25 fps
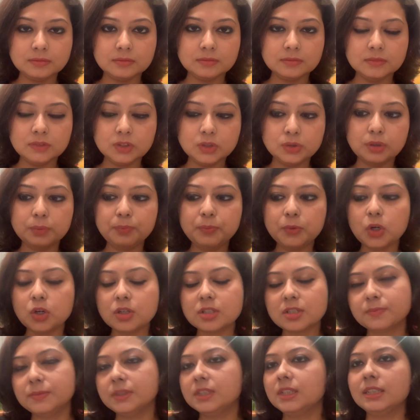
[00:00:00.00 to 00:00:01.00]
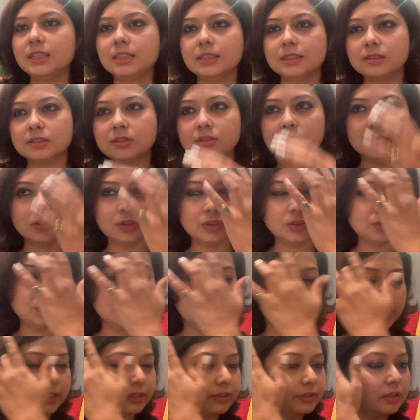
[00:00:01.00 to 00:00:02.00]
So approximately this is going to
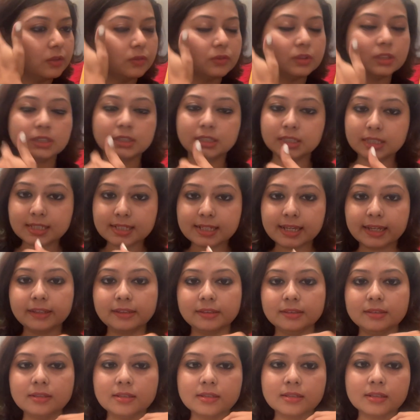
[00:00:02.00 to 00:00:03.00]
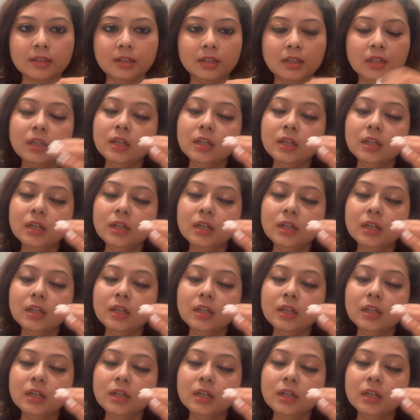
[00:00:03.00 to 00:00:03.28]
take around 30 seconds.